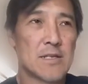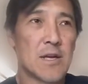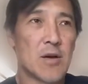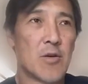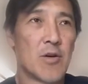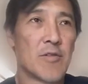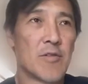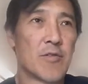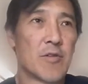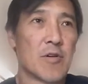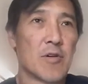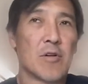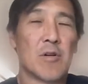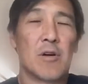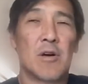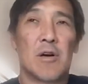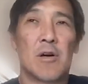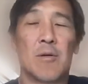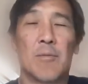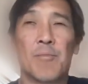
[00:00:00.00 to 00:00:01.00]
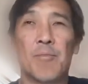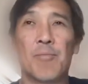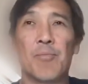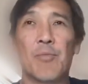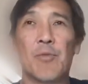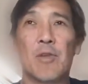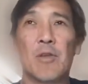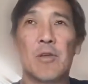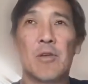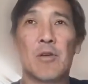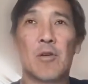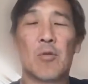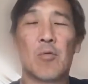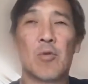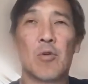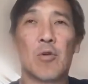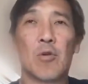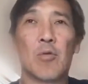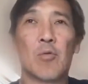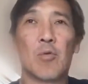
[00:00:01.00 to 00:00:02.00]
However,
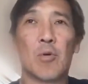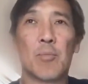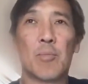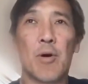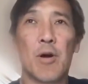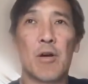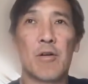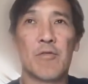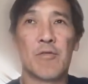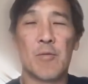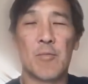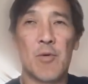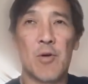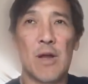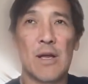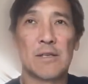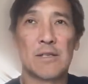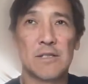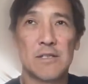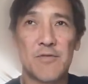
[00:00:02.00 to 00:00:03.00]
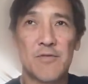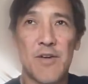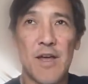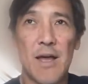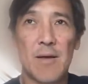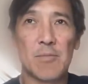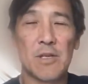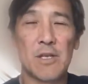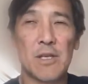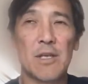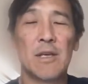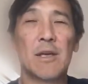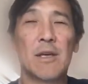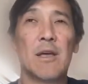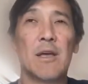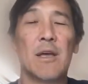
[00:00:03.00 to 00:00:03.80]
we're part of the Mirantis family,